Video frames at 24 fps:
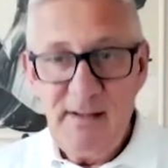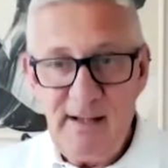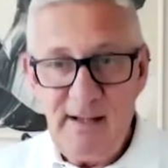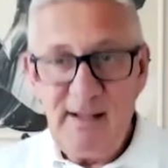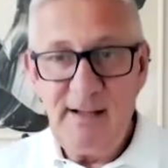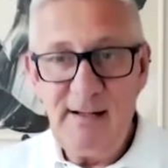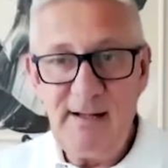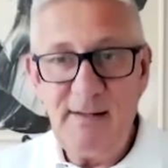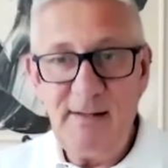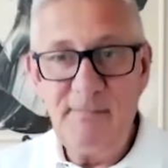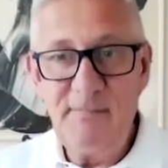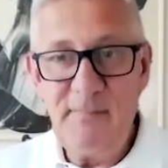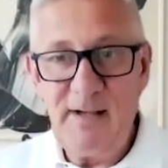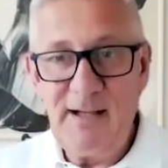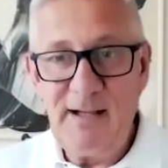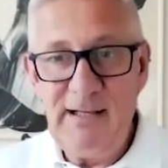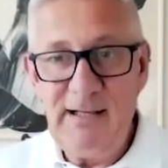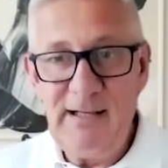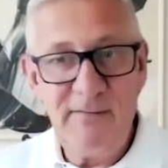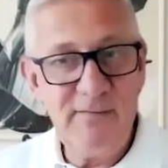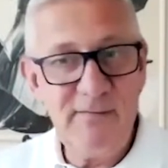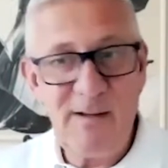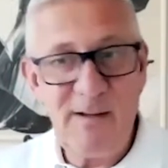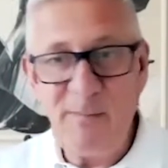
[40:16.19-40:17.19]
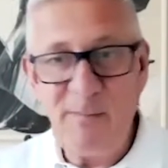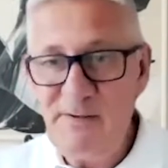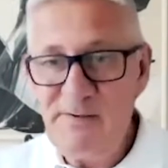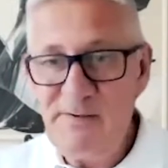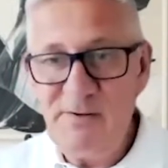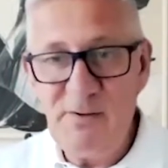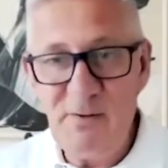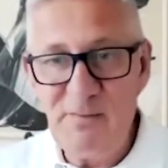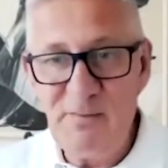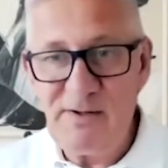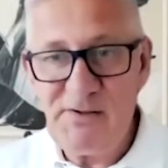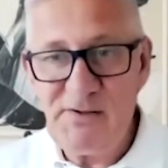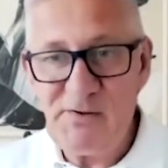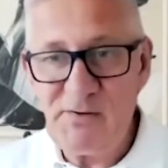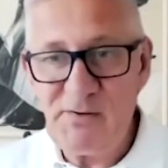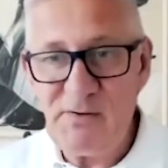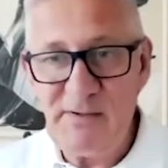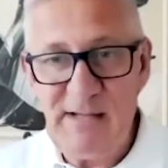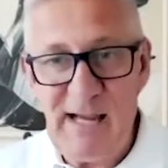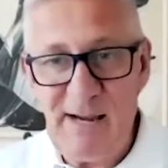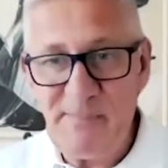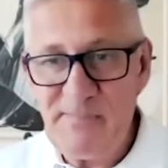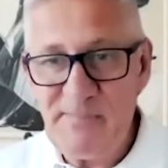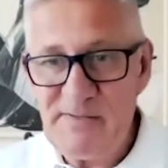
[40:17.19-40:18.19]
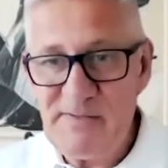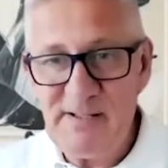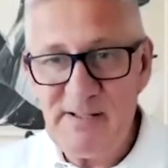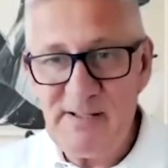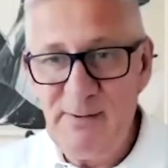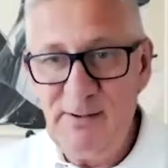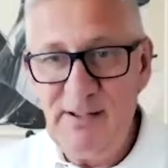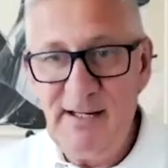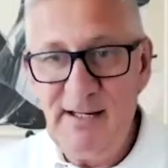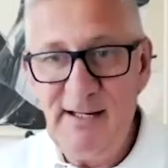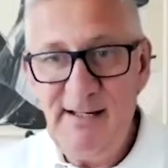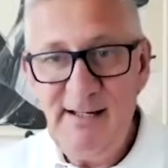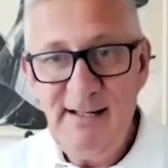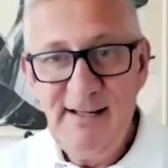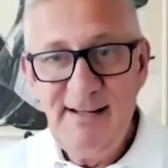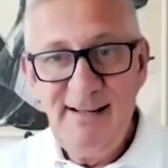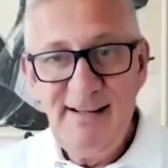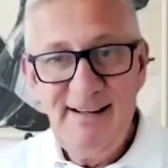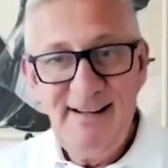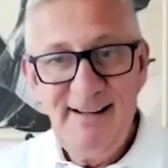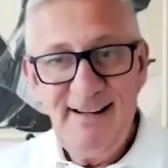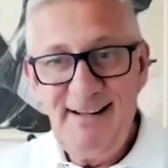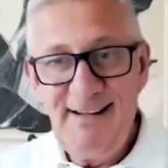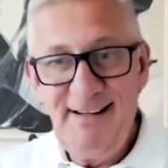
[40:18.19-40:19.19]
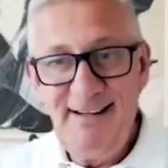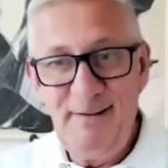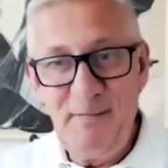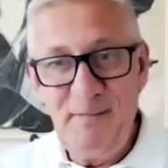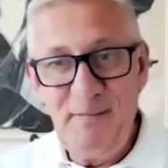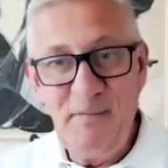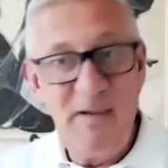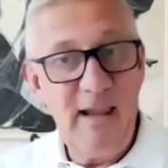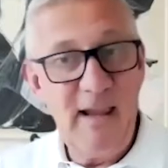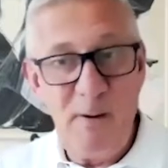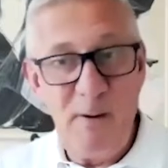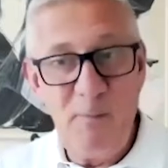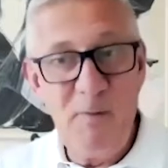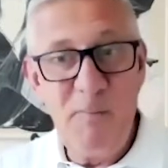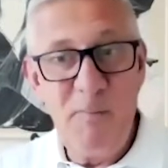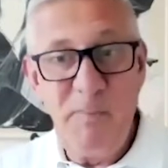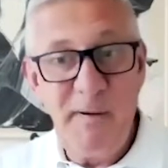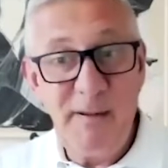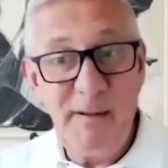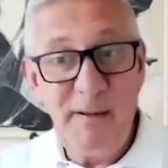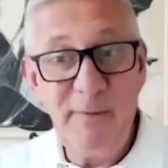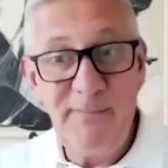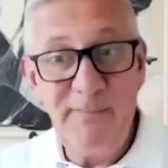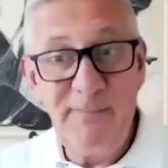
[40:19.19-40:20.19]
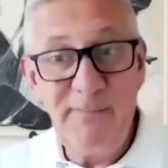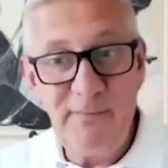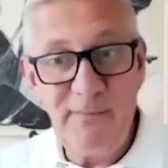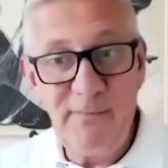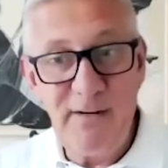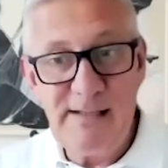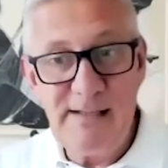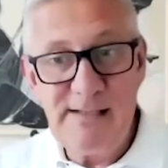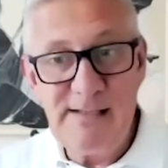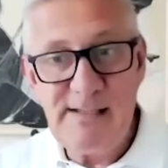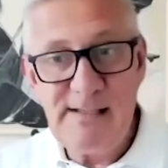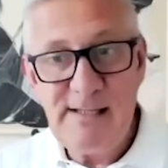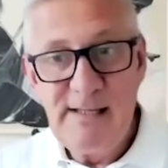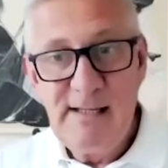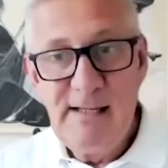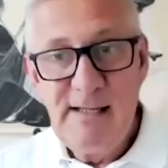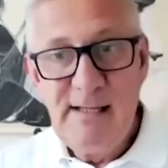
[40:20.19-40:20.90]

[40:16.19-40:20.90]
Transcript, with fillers: and I love coming to your restaurant, absolutely, and now we're becoming friends,